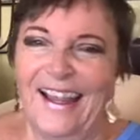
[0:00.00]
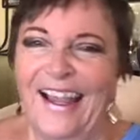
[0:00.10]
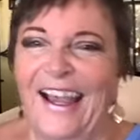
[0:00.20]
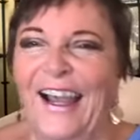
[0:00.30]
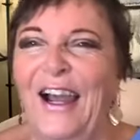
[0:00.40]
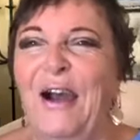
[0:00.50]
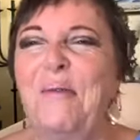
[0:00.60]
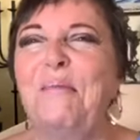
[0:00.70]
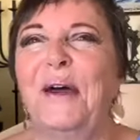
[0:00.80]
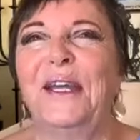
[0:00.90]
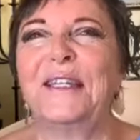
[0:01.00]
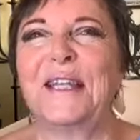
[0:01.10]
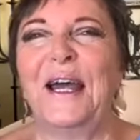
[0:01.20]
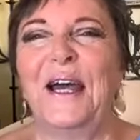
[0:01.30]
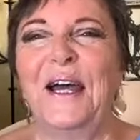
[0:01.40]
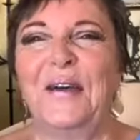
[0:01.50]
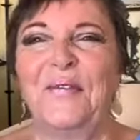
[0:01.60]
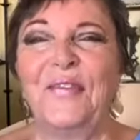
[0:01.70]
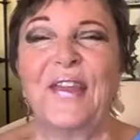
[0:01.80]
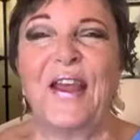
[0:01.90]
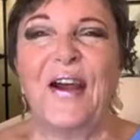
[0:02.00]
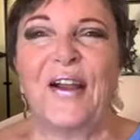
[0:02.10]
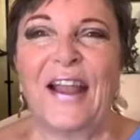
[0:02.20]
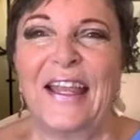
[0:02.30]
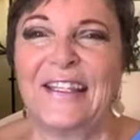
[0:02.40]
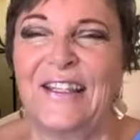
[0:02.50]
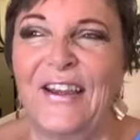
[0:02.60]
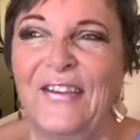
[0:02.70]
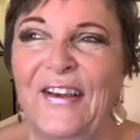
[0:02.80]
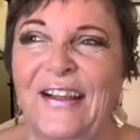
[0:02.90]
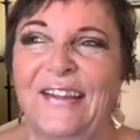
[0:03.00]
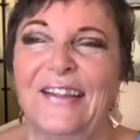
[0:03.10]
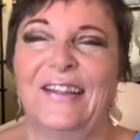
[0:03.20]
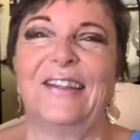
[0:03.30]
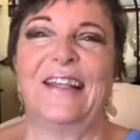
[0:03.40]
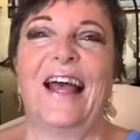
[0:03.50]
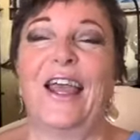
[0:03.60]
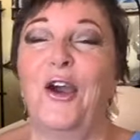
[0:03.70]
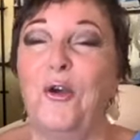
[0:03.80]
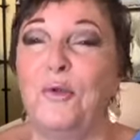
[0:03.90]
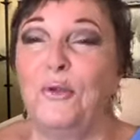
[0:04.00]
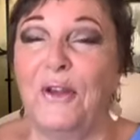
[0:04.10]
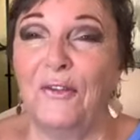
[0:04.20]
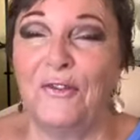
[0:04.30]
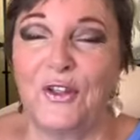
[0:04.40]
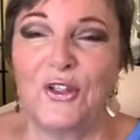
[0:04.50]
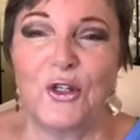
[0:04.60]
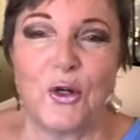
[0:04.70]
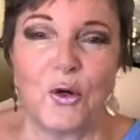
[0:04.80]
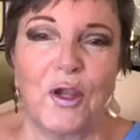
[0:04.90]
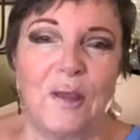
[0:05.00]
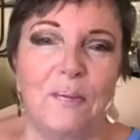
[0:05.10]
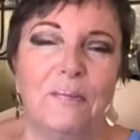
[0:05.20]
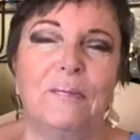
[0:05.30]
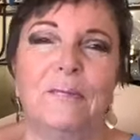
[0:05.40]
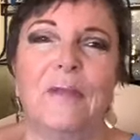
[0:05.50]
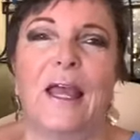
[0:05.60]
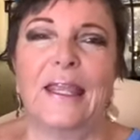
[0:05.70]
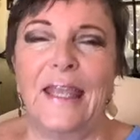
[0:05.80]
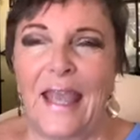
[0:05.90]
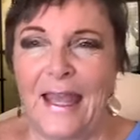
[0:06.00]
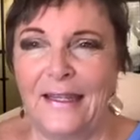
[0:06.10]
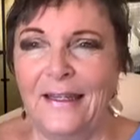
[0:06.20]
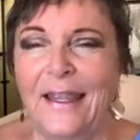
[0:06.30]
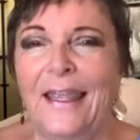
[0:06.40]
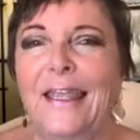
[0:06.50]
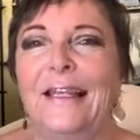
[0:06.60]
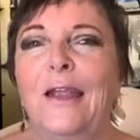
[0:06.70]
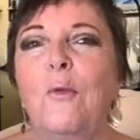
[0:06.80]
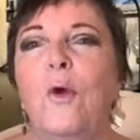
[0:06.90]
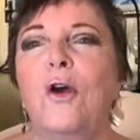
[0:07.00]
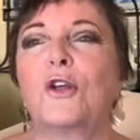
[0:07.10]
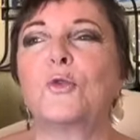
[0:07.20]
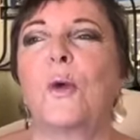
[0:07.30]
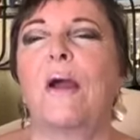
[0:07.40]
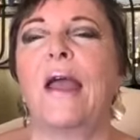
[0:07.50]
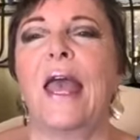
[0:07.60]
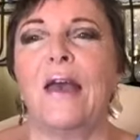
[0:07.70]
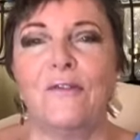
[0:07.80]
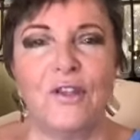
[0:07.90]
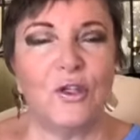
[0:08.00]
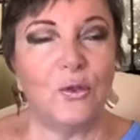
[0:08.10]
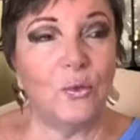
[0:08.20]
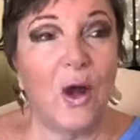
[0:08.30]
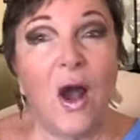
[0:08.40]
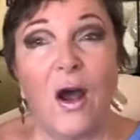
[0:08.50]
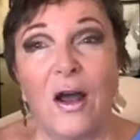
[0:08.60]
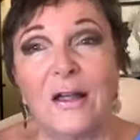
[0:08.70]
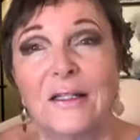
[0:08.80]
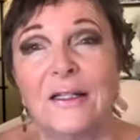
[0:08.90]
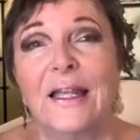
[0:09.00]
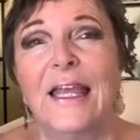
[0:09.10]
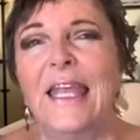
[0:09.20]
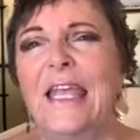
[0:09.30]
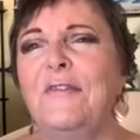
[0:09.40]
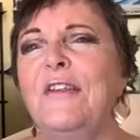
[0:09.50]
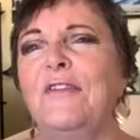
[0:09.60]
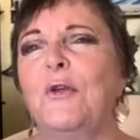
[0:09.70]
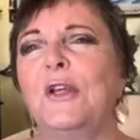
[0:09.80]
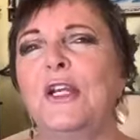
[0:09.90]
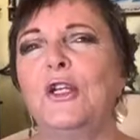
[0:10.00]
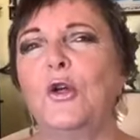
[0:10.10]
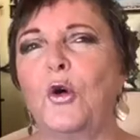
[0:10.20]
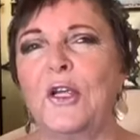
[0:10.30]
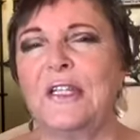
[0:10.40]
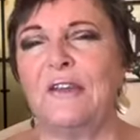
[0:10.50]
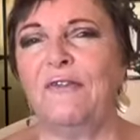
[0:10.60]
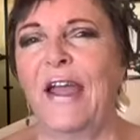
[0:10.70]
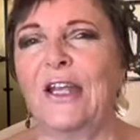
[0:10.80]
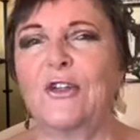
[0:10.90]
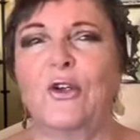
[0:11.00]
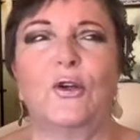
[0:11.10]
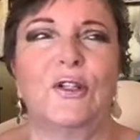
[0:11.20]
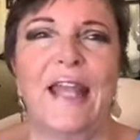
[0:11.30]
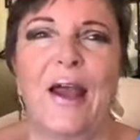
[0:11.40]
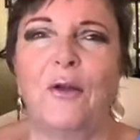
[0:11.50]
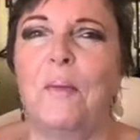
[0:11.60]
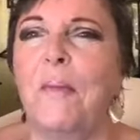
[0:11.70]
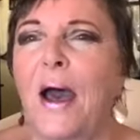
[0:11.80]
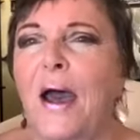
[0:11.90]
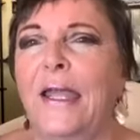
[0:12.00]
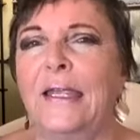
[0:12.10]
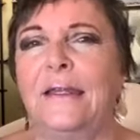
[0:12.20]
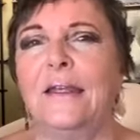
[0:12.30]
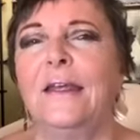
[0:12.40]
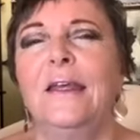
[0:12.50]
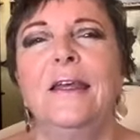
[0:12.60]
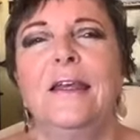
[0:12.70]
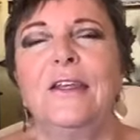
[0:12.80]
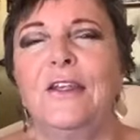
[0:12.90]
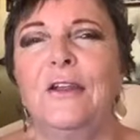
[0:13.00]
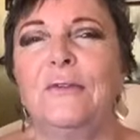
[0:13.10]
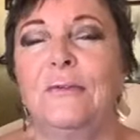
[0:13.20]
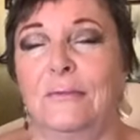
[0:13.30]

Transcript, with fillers: Uh, but, uh, all right, so I hope you love the story. Again, healing works wherever you are. Even if you're in a noisy factory or down a mine, you know,